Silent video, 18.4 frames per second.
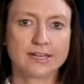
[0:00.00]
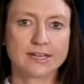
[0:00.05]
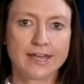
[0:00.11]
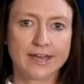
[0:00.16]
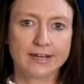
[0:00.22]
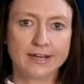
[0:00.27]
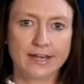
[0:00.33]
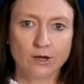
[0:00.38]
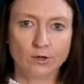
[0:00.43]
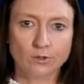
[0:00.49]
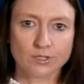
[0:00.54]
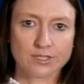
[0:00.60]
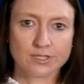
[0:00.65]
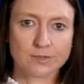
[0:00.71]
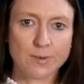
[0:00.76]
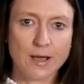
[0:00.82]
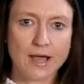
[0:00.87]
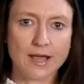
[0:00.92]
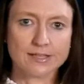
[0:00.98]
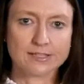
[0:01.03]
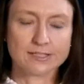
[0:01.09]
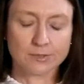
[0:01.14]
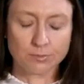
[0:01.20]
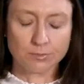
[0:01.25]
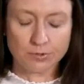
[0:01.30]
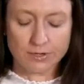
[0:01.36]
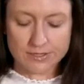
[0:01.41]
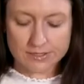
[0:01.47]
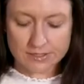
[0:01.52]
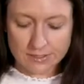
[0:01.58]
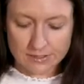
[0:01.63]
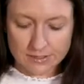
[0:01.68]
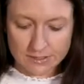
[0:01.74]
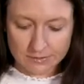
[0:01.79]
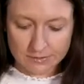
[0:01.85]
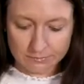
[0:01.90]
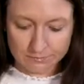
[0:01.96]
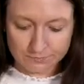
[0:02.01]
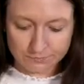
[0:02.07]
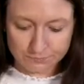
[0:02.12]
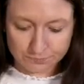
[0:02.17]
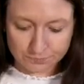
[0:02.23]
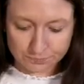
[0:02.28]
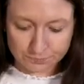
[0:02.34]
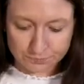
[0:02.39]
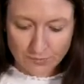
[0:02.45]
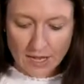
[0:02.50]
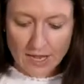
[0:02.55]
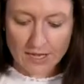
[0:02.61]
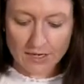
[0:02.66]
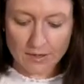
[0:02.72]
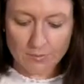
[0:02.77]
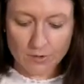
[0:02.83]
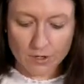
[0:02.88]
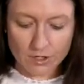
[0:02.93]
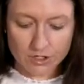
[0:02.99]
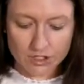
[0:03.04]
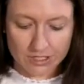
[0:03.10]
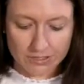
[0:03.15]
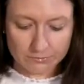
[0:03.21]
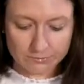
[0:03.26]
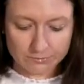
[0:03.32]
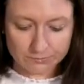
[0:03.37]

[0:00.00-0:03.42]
and elders past and present and emerging.